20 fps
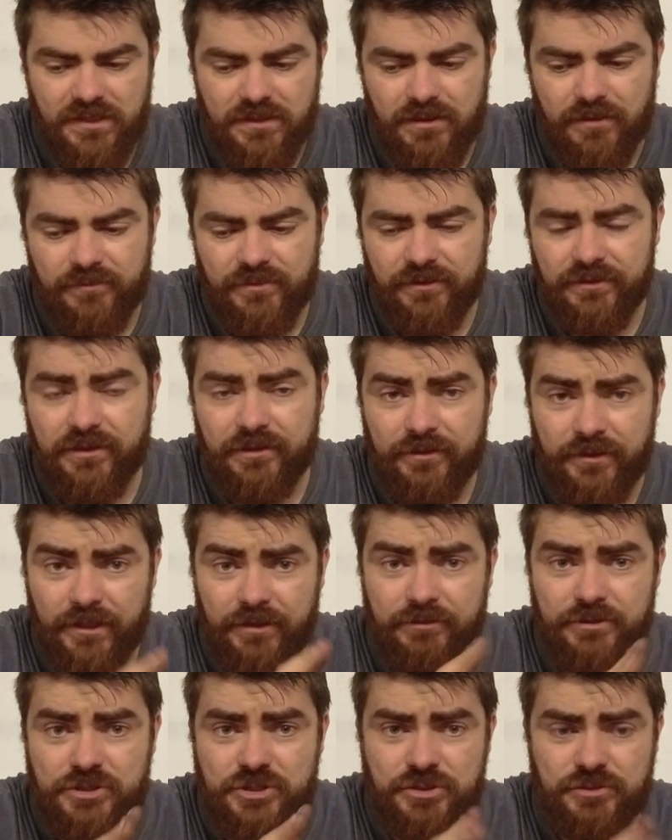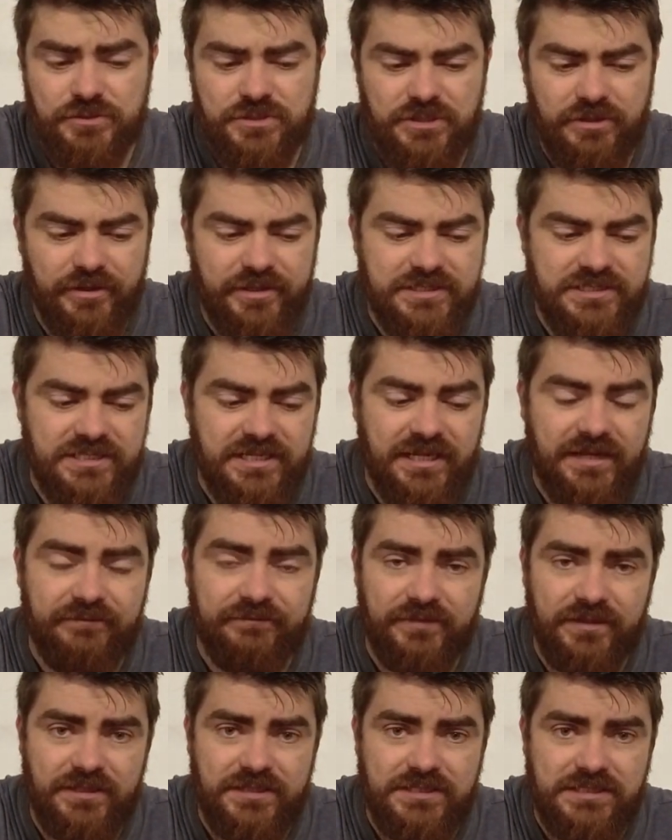There are two sides to
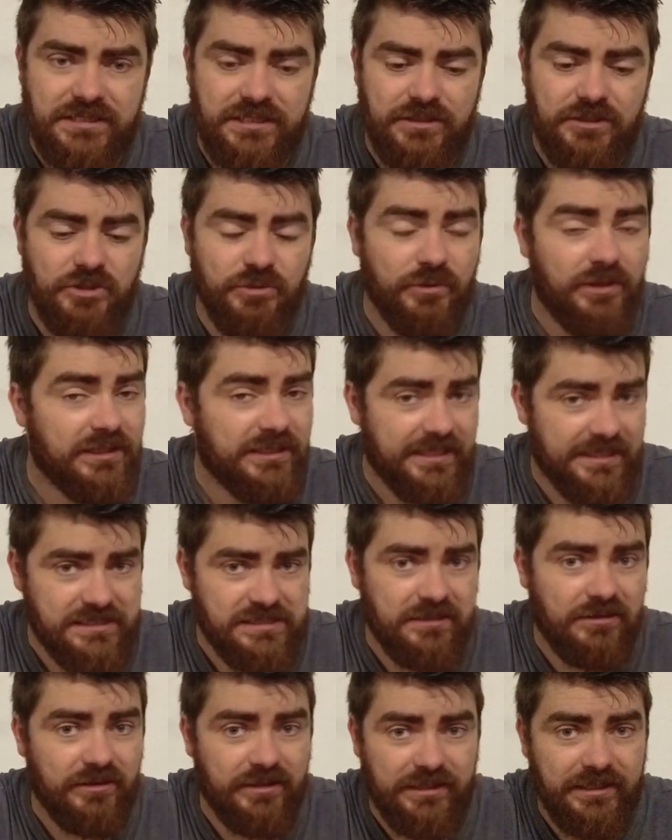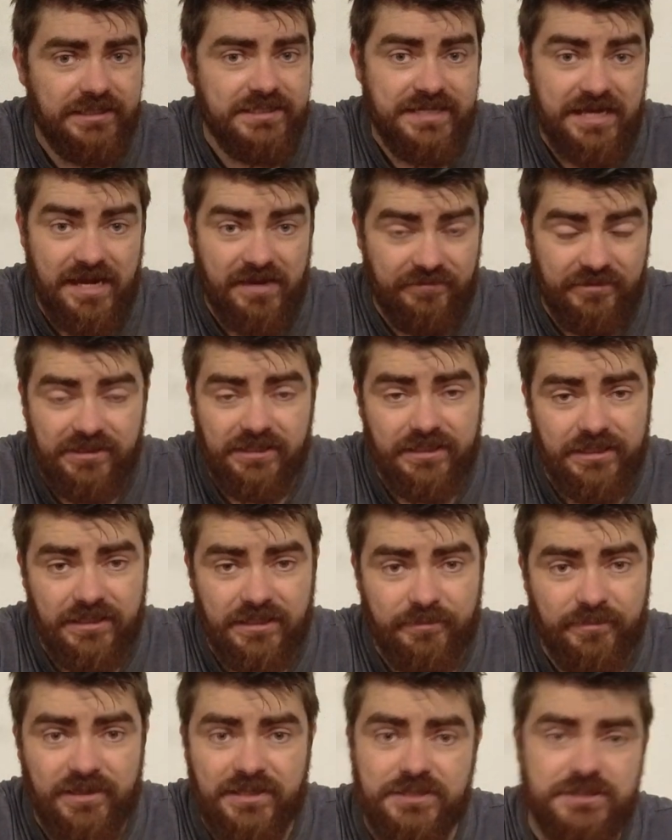that. Firstly, you are less likely to have a
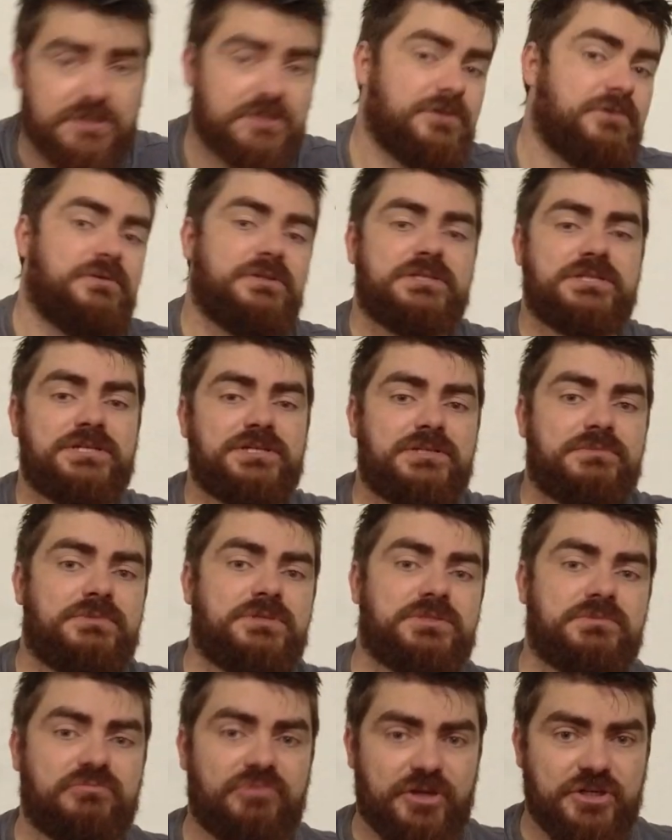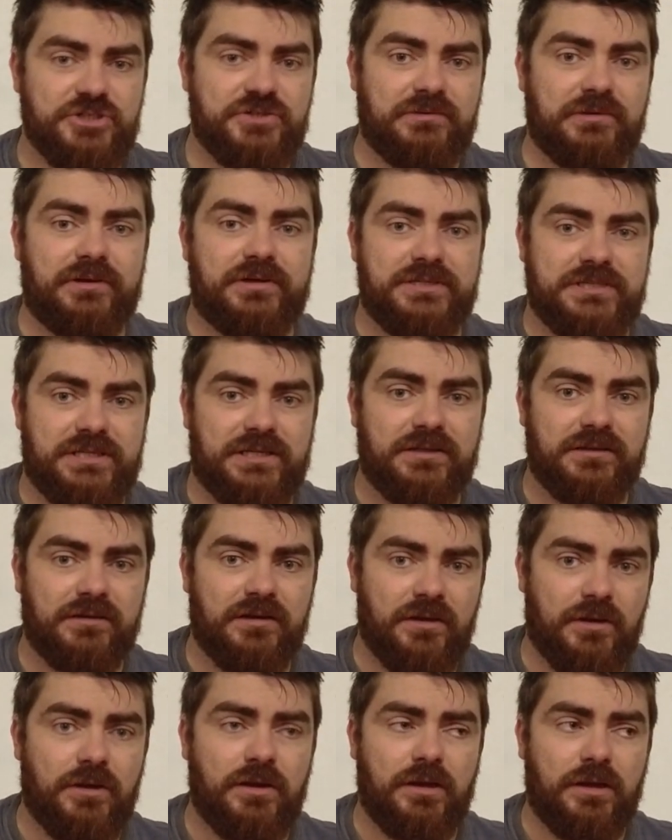leak. Because the cooling system isn't pressurizing,
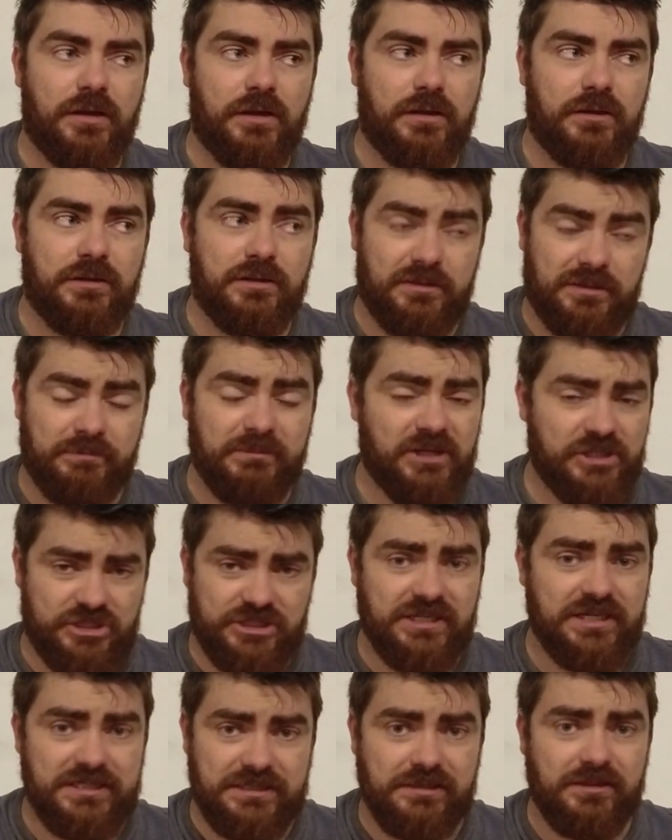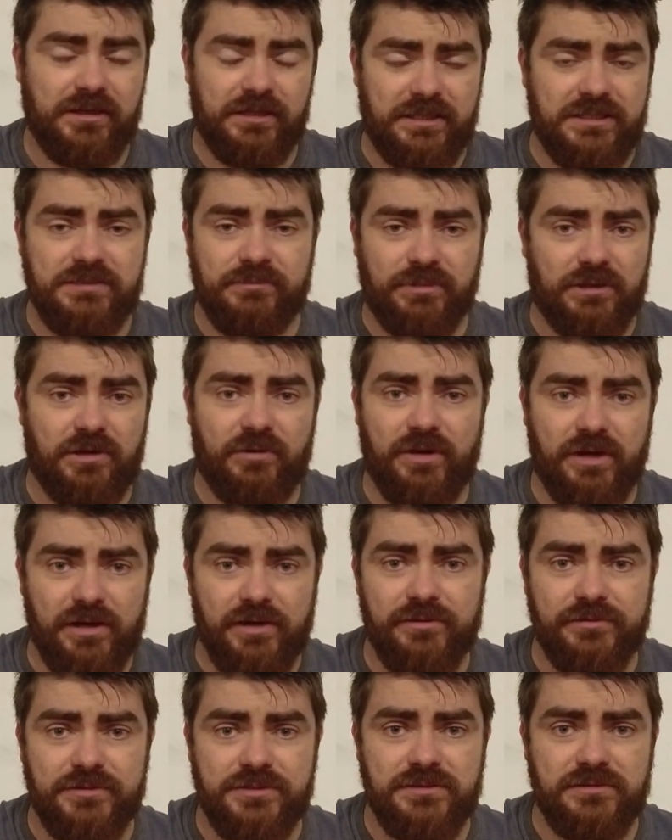you're much less likely to blow a
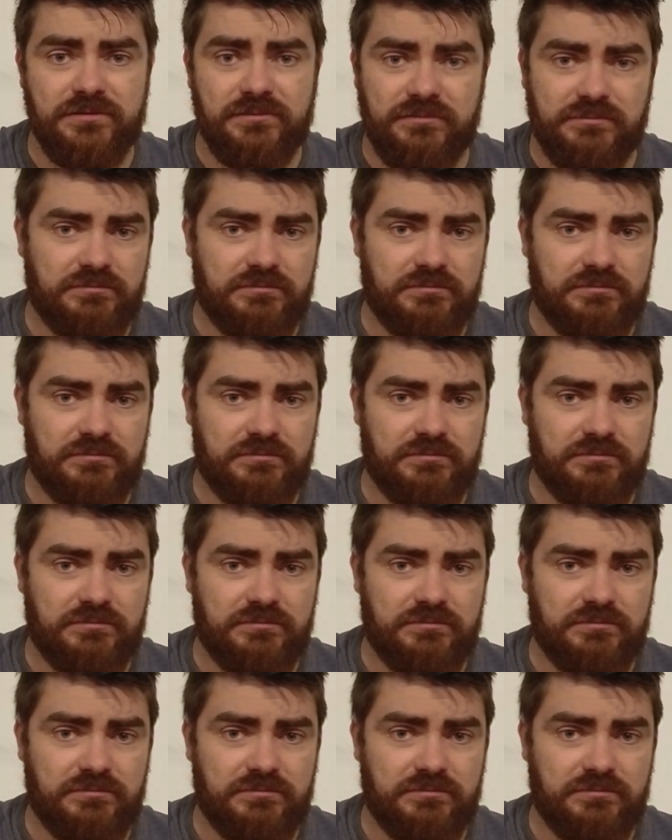hose.